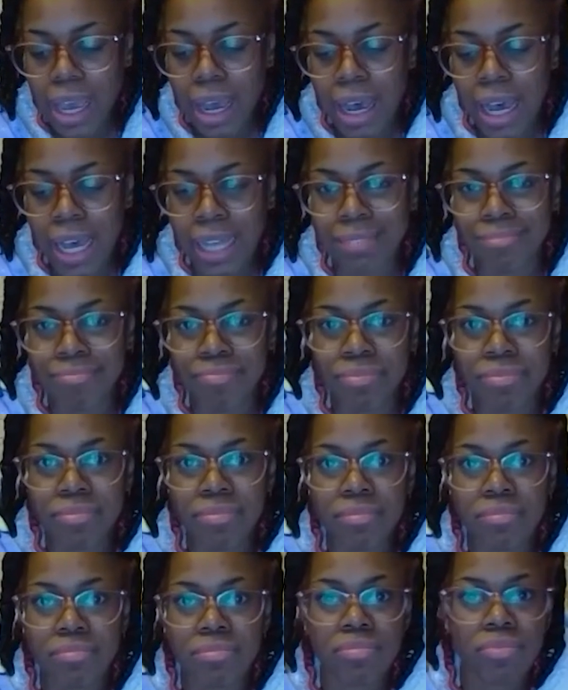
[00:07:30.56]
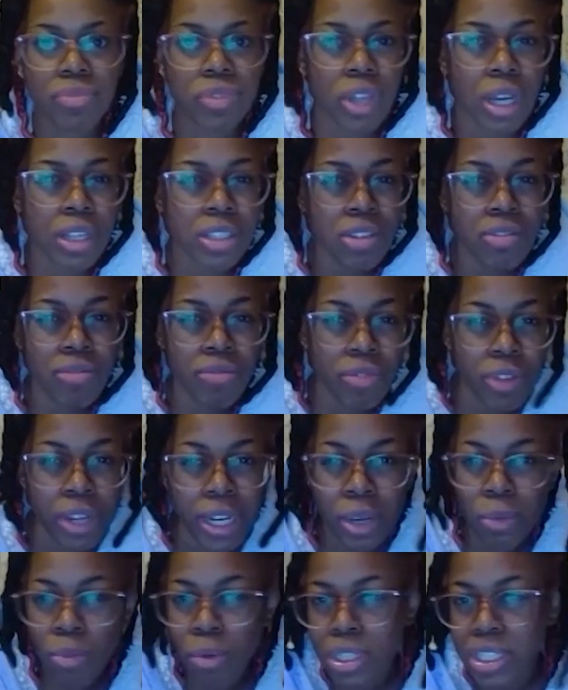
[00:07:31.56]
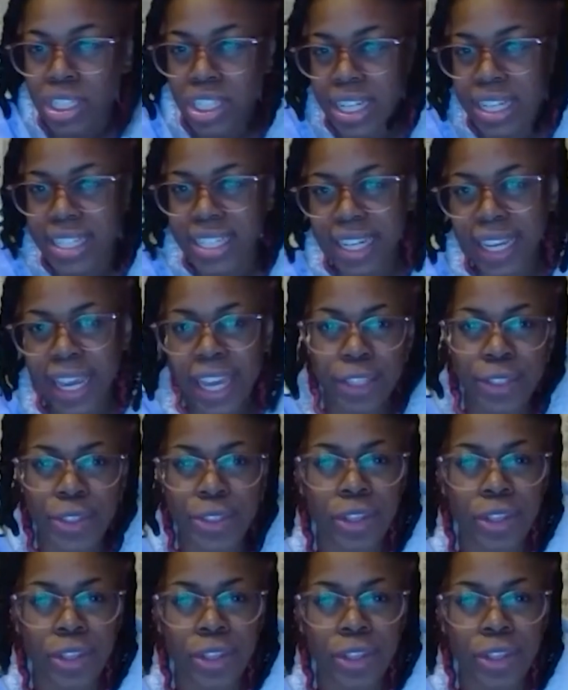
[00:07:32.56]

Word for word: and doesn't really watch J J K T